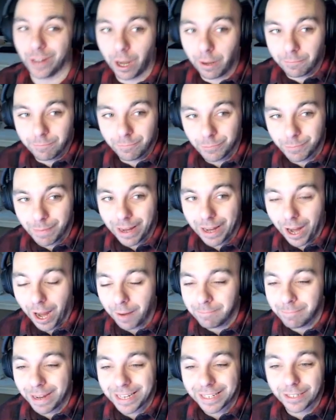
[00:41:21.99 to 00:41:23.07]
I'm ma
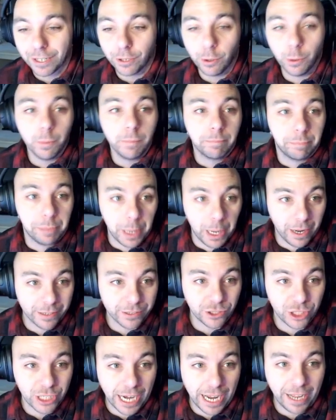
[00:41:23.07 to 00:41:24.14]
I'm making a new bird,
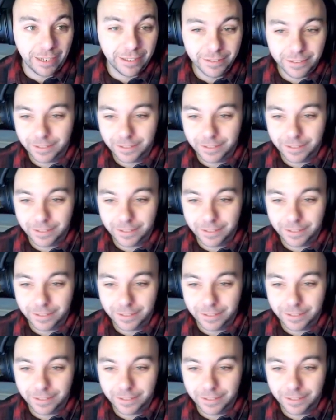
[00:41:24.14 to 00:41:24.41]
chat.